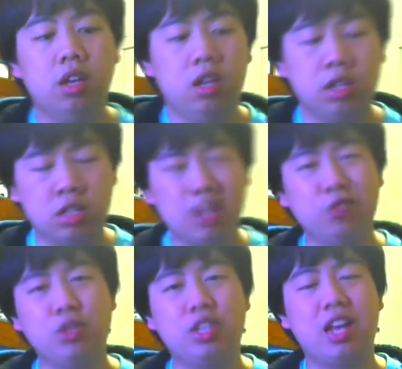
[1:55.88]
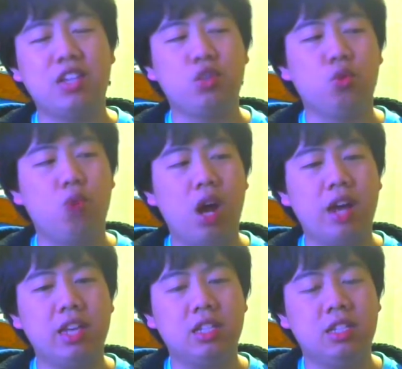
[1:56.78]
The second reason as to why
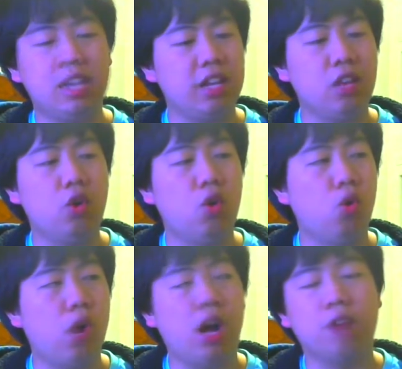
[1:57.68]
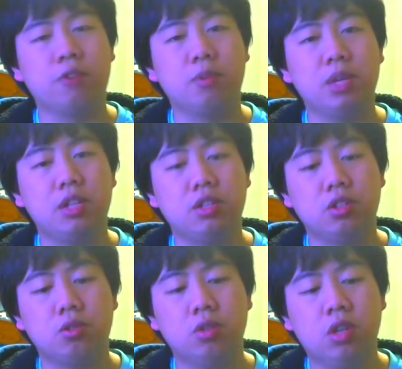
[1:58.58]
it's taking a while for me
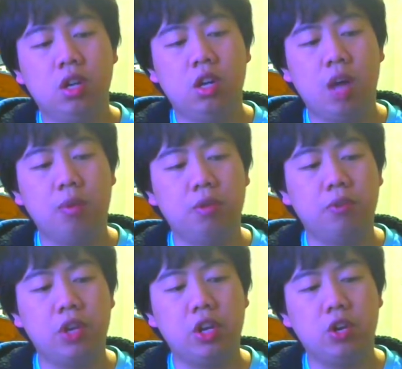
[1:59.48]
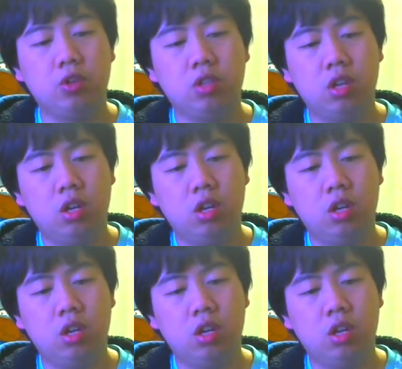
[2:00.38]
to upload videos,